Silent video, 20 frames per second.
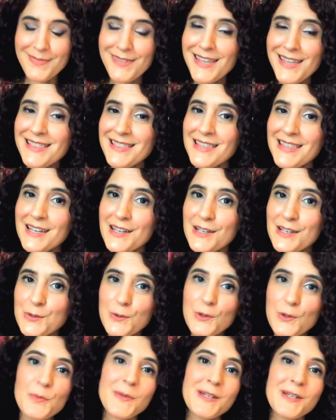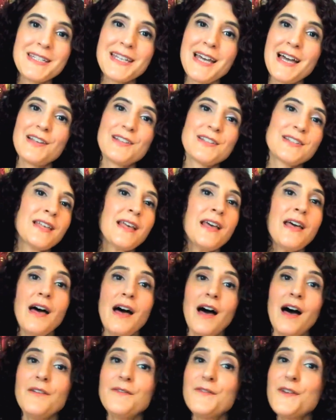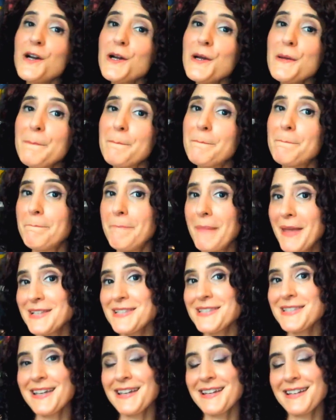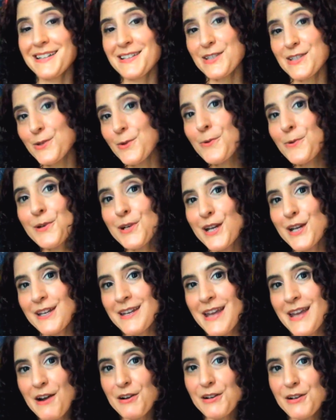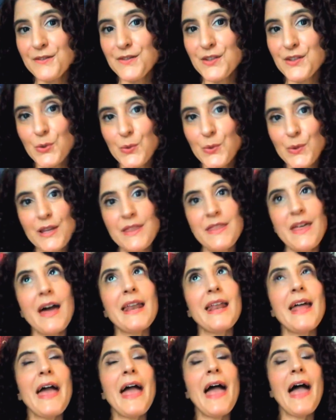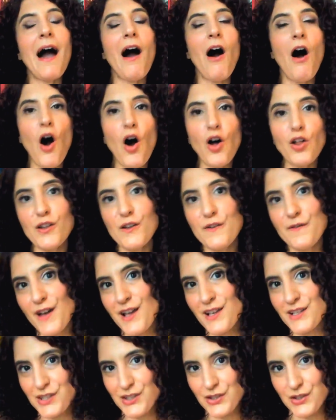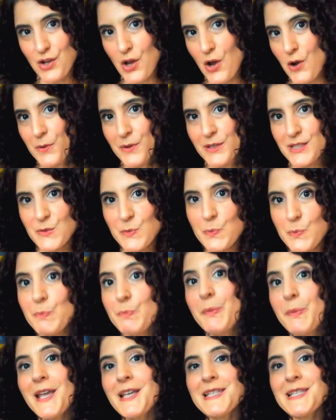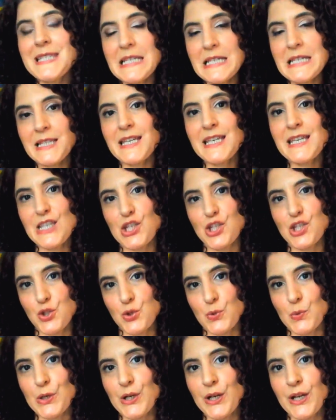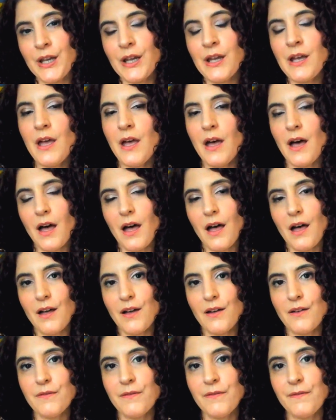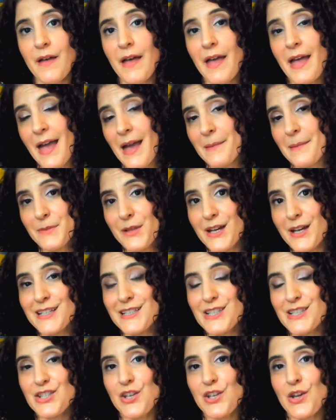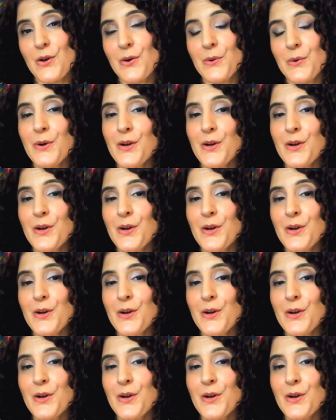the Northman tells a very basic story, a narrative story that all of us know. It's basically the story of Hamlet. So